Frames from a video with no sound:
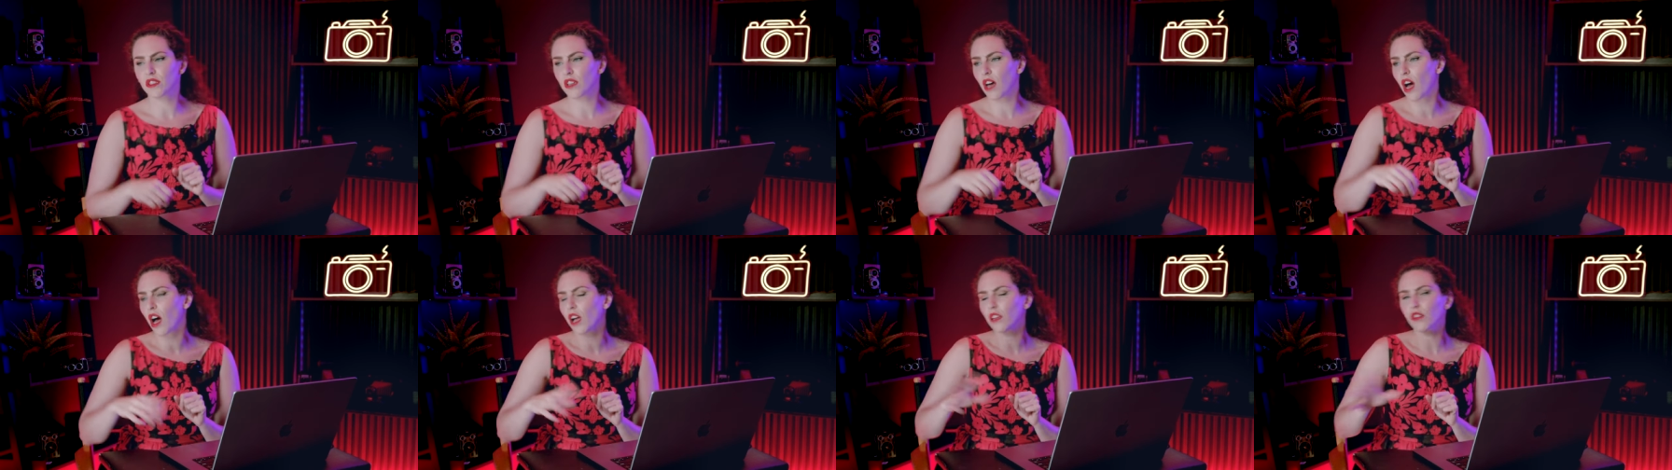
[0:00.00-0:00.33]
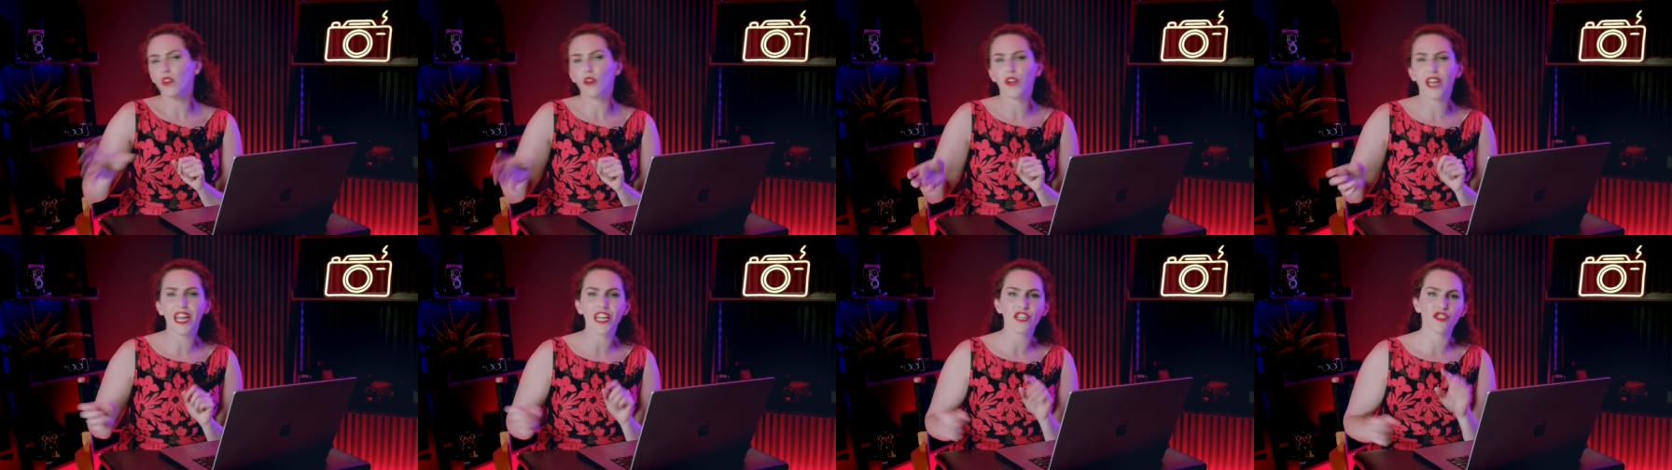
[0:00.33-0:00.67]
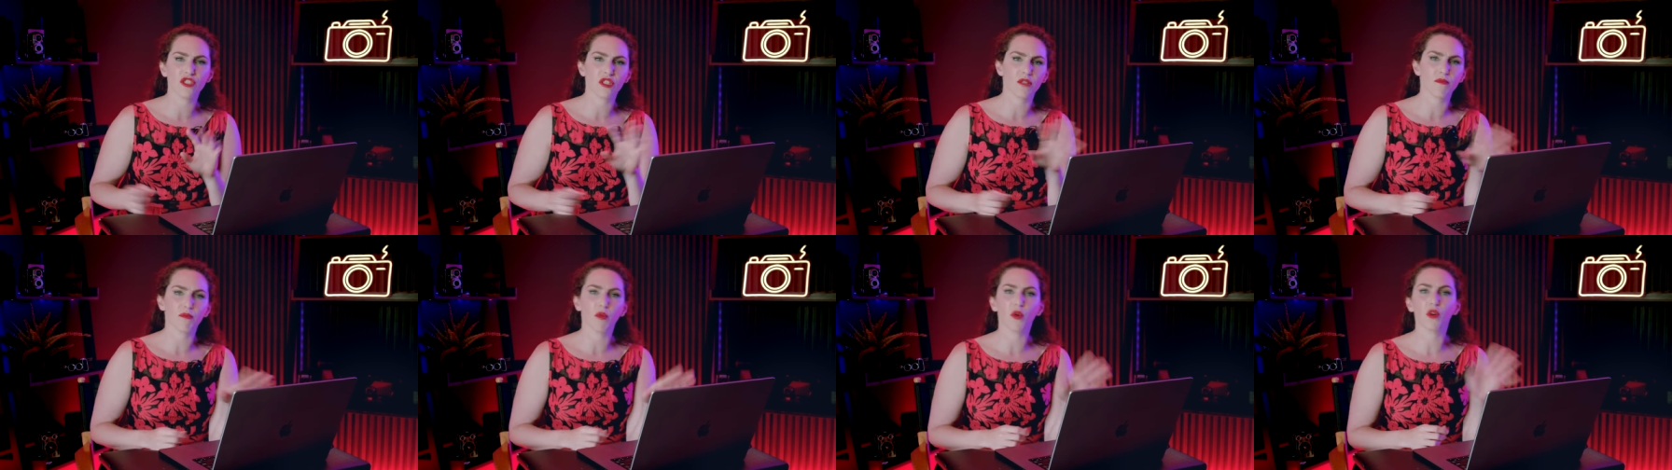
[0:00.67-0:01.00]
to on
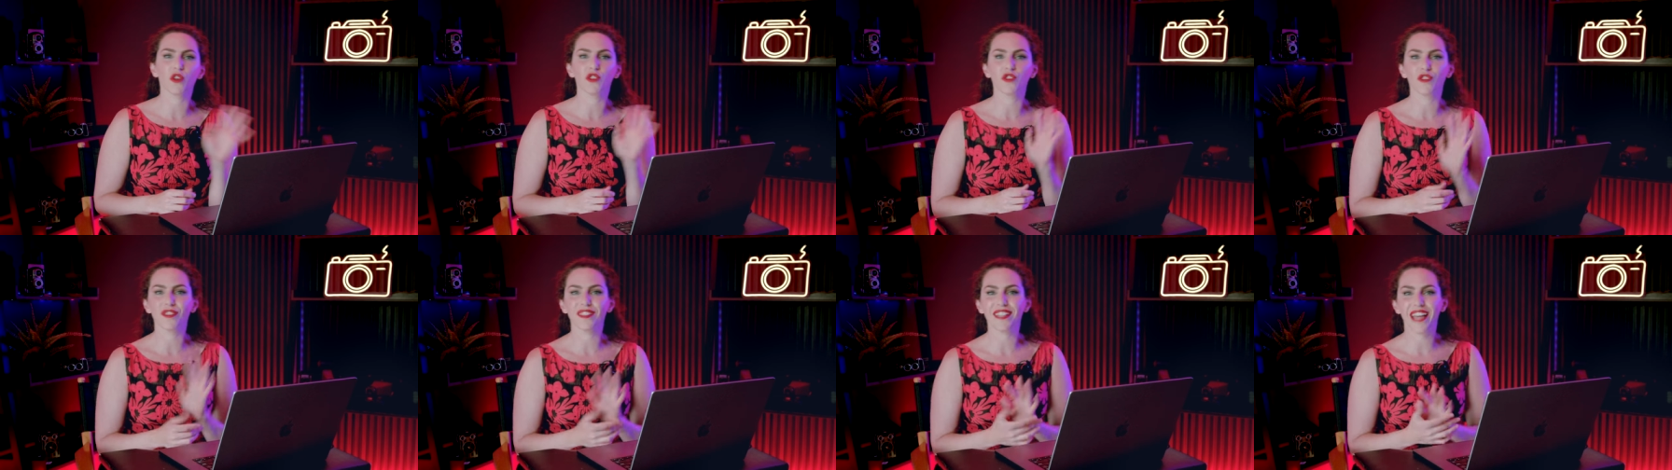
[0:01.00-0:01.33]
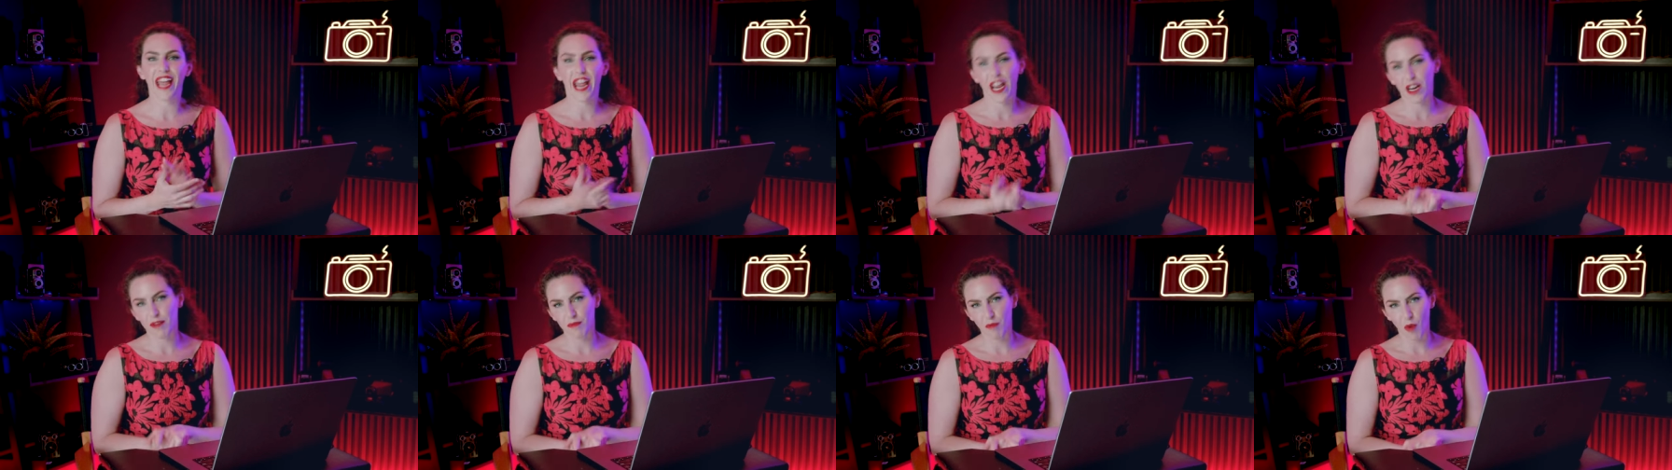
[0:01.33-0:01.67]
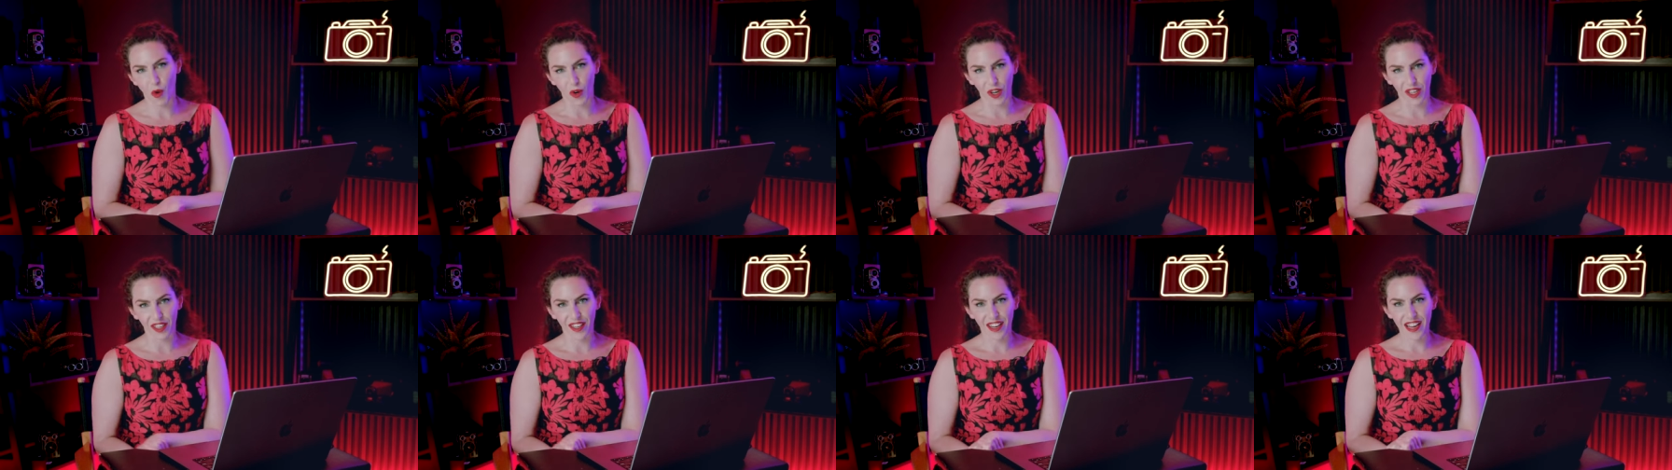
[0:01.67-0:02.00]
location to portraits and
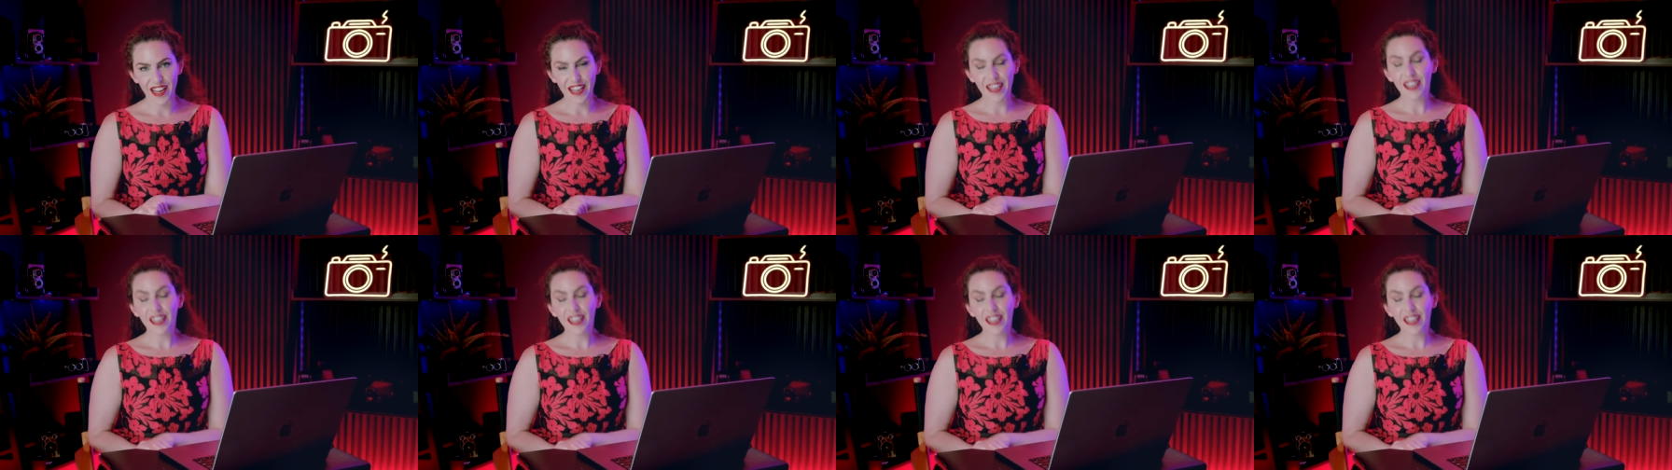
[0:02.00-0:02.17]
more.